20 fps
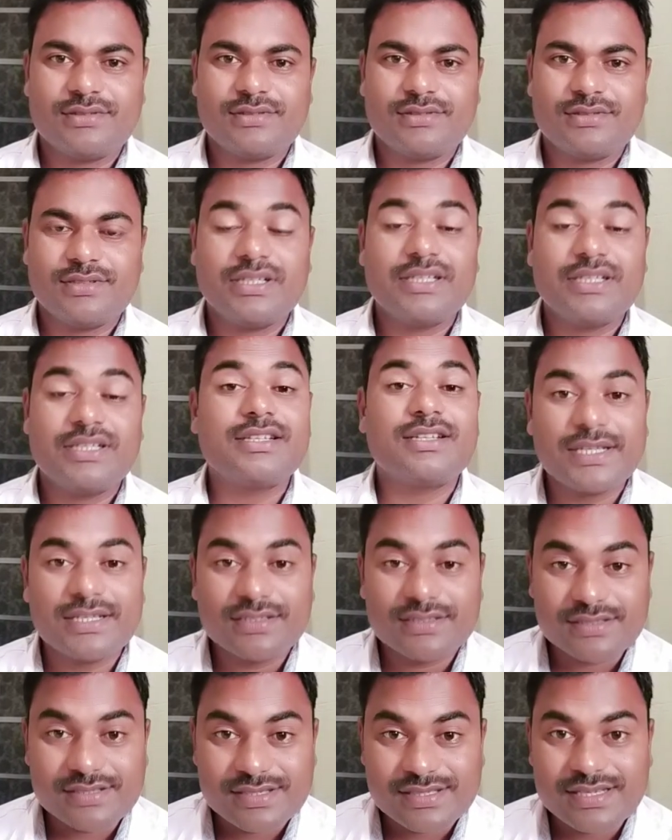he remain
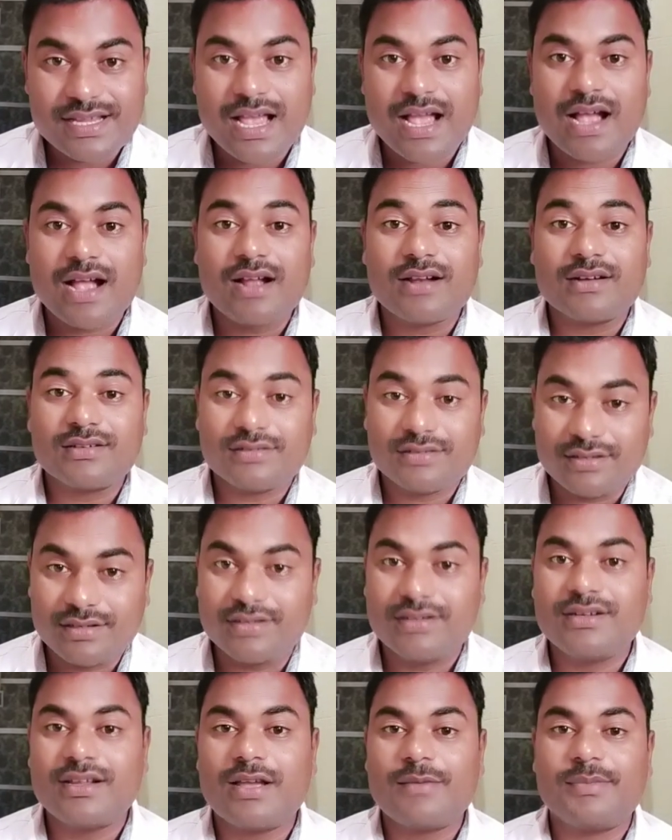in sad,
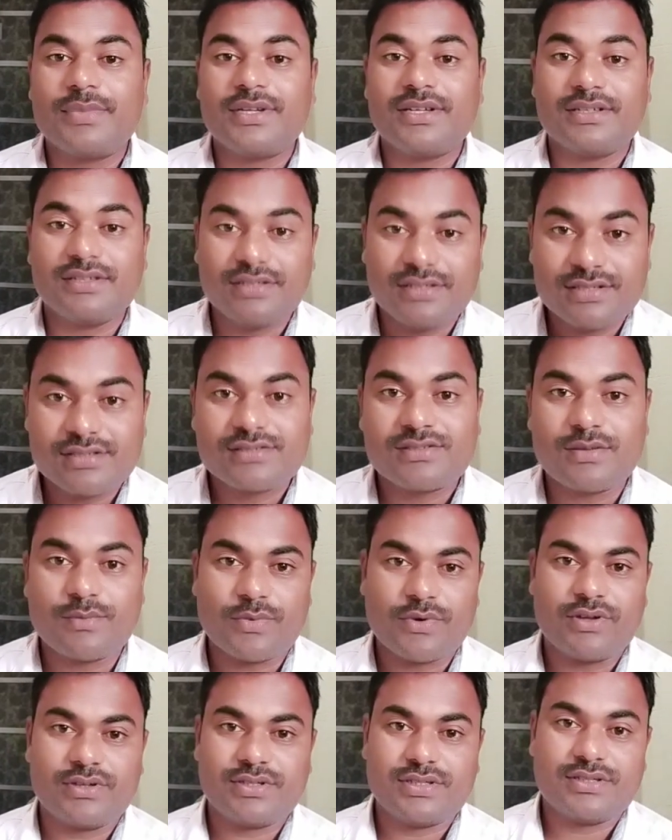unhappy,
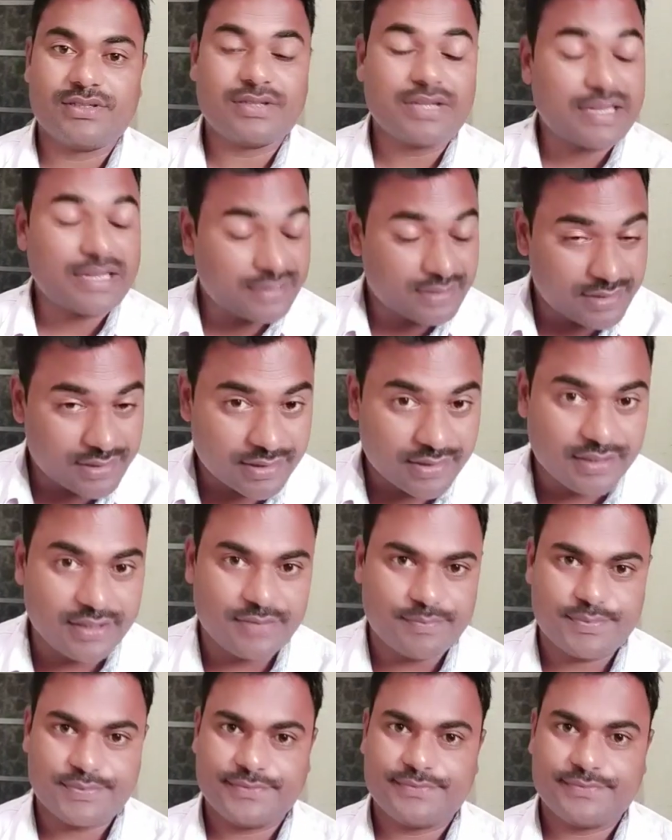disappointed and grief.